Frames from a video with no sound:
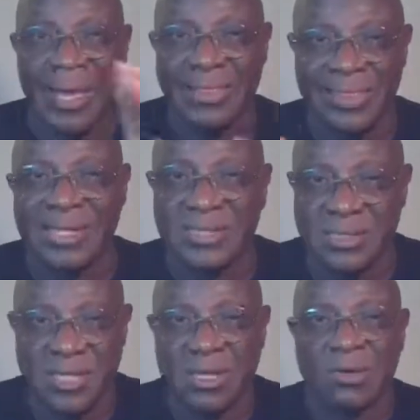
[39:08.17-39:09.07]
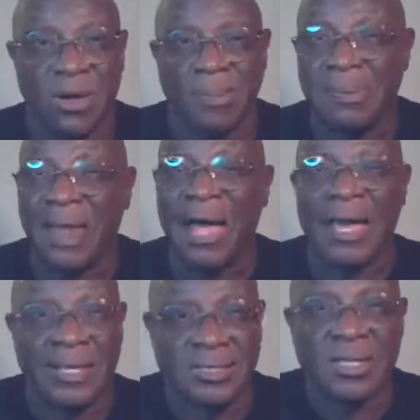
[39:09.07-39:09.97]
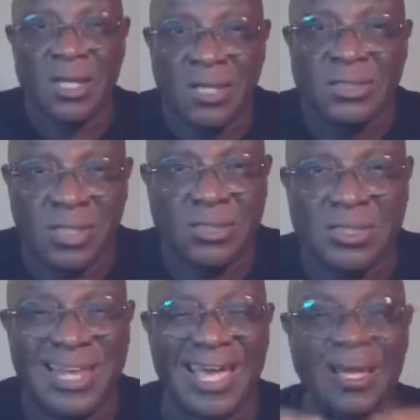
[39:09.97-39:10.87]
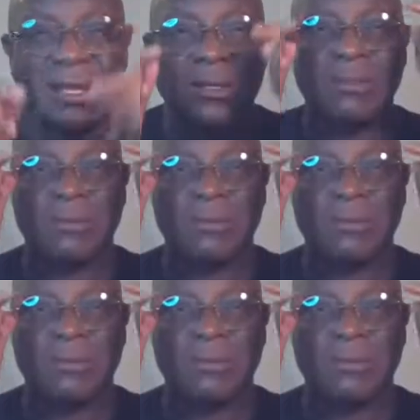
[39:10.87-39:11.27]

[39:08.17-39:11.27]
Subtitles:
And this still applies to today.